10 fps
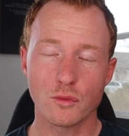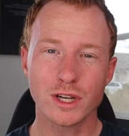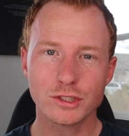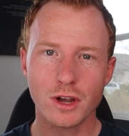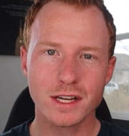
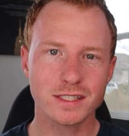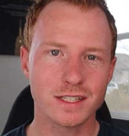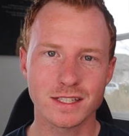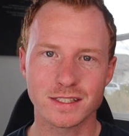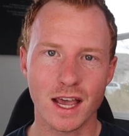once you actually
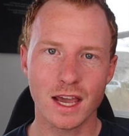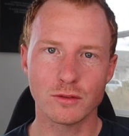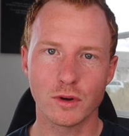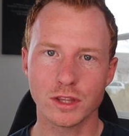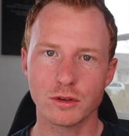
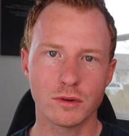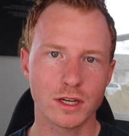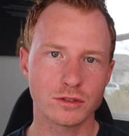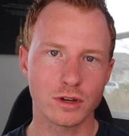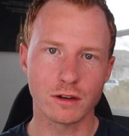decide whether you
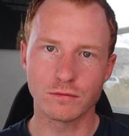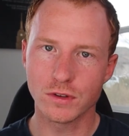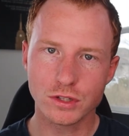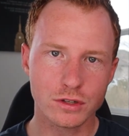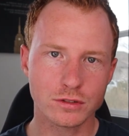want to trade
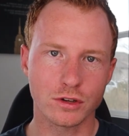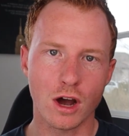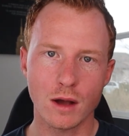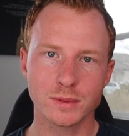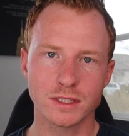futures or
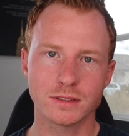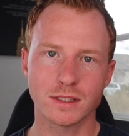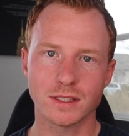options, the